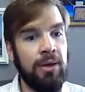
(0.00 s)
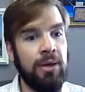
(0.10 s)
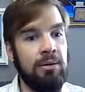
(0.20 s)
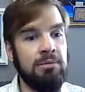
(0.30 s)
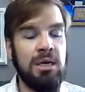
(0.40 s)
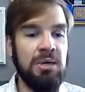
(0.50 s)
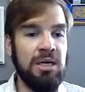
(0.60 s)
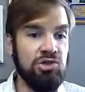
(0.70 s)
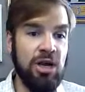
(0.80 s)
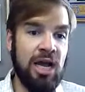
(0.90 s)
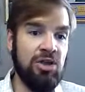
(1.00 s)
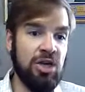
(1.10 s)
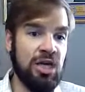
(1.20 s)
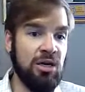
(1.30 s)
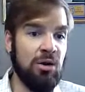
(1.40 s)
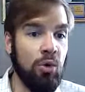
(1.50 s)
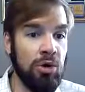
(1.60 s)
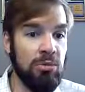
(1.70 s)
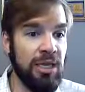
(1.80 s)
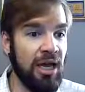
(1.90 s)
Maybe in a tragic and
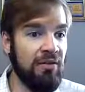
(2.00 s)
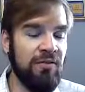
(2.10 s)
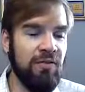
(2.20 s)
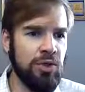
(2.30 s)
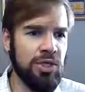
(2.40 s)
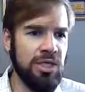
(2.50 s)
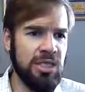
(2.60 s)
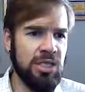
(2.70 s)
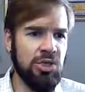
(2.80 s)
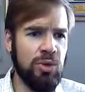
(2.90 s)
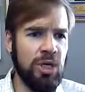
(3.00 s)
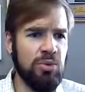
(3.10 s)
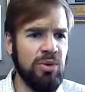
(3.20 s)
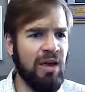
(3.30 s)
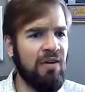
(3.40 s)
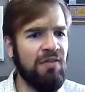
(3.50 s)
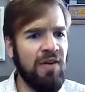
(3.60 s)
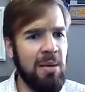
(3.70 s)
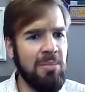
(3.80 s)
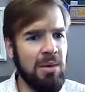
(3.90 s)
horribly unfortunate situation, we have a
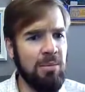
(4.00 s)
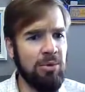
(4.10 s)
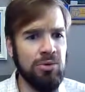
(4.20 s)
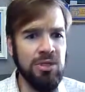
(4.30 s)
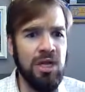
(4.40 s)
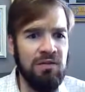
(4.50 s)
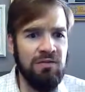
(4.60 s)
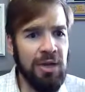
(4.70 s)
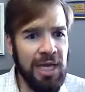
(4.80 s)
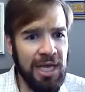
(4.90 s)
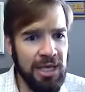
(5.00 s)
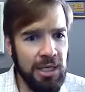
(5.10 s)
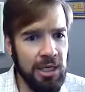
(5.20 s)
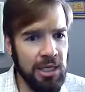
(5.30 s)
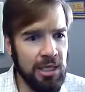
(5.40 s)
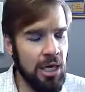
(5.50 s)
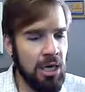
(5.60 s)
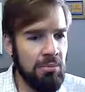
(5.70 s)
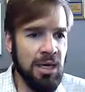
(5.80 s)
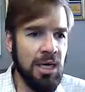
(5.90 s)
family member who's very ill, and
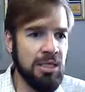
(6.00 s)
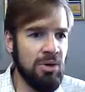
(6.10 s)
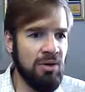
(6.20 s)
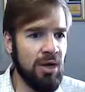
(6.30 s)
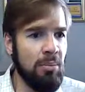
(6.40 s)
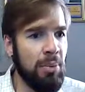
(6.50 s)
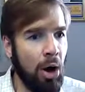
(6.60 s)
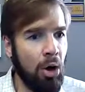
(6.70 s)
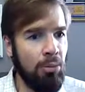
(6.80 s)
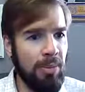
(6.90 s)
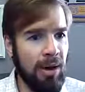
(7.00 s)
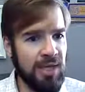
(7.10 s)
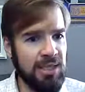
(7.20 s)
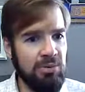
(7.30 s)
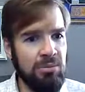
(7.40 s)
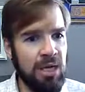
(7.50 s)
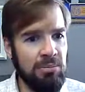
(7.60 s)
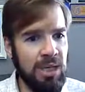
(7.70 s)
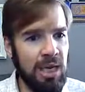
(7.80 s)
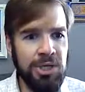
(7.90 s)
because we've read a poem about this, we might
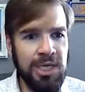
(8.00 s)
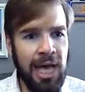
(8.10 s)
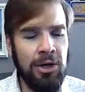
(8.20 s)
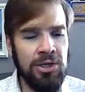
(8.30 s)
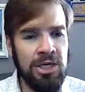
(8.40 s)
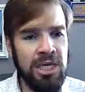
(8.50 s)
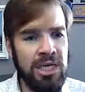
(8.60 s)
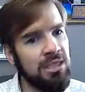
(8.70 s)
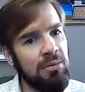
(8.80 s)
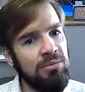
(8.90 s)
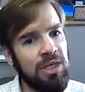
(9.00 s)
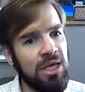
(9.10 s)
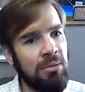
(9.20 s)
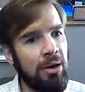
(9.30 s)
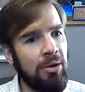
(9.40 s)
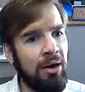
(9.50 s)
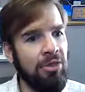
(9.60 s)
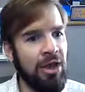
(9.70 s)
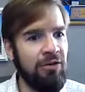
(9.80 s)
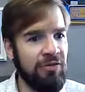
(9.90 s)
be able to calculate something about how
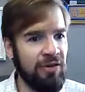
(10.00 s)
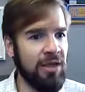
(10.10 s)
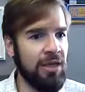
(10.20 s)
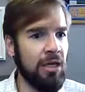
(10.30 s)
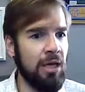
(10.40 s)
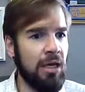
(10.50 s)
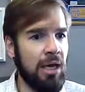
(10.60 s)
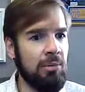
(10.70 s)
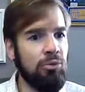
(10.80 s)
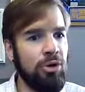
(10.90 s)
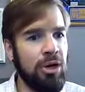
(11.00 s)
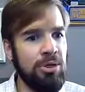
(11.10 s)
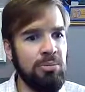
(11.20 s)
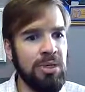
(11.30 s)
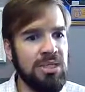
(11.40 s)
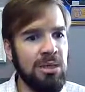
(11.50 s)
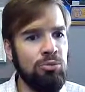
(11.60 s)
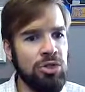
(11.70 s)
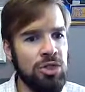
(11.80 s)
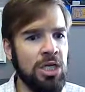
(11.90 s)
they're feeling, and we're able to be
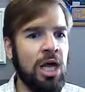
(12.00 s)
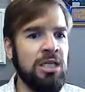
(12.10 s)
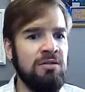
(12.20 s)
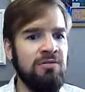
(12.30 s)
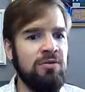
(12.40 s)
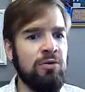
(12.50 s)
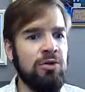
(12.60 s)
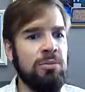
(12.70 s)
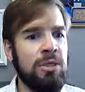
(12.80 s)
someone solid for them.